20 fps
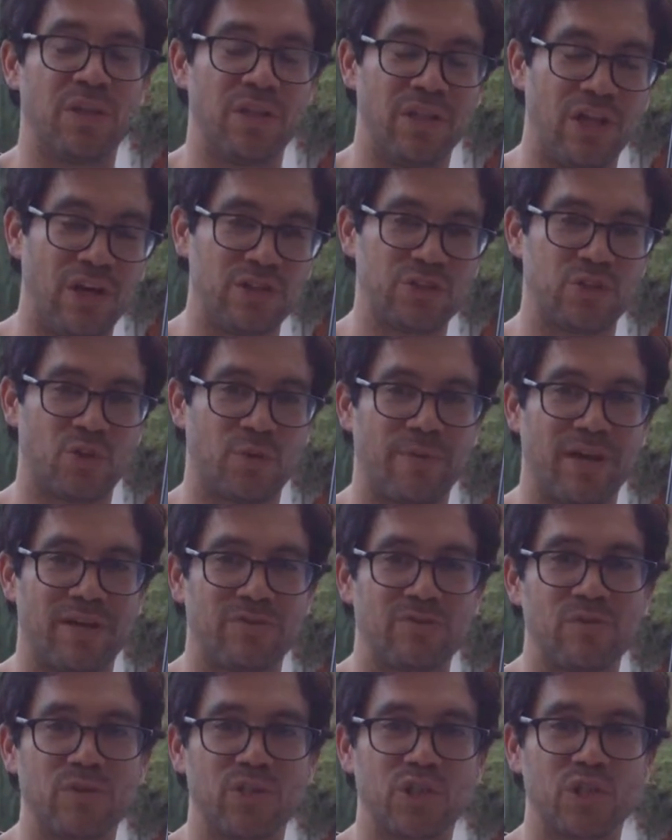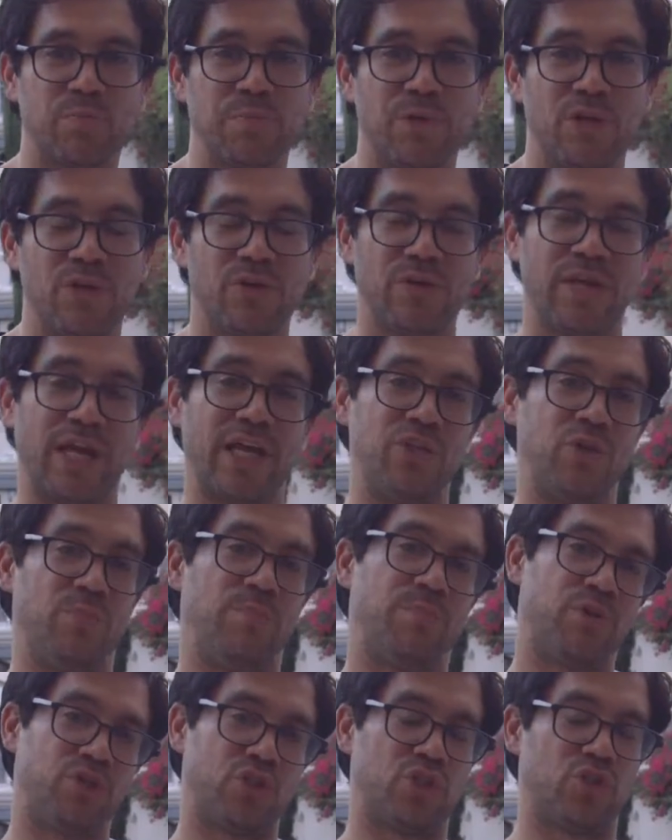lungs are about to explode and you
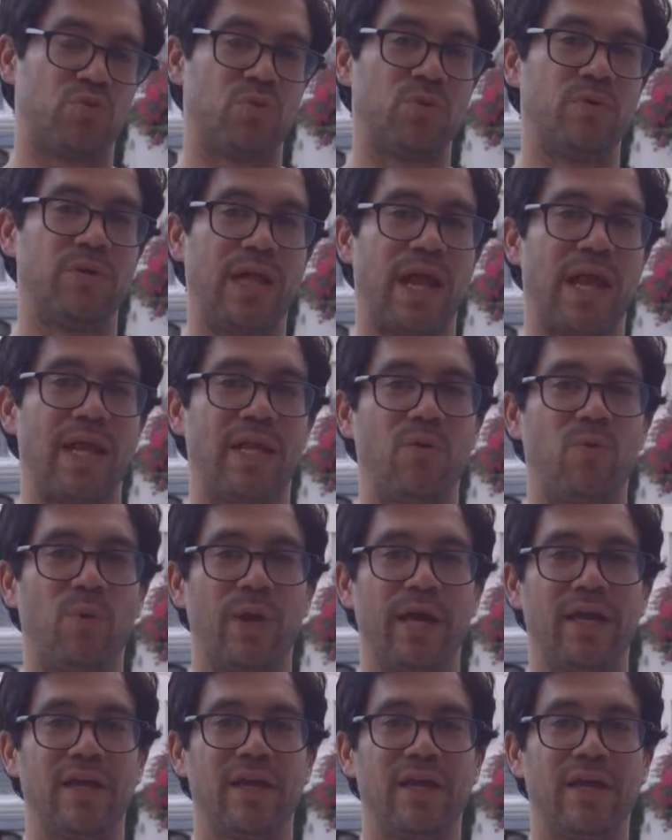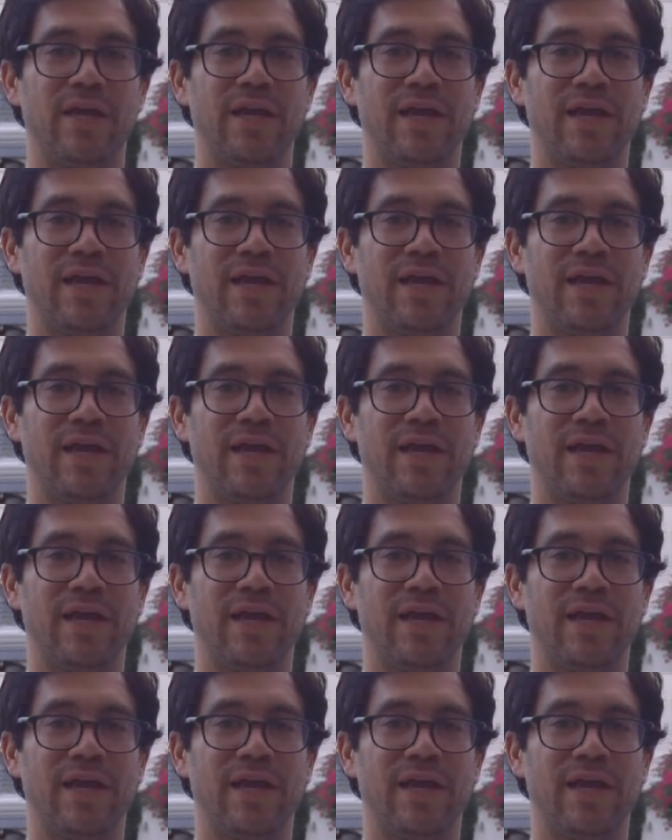push through it anyway,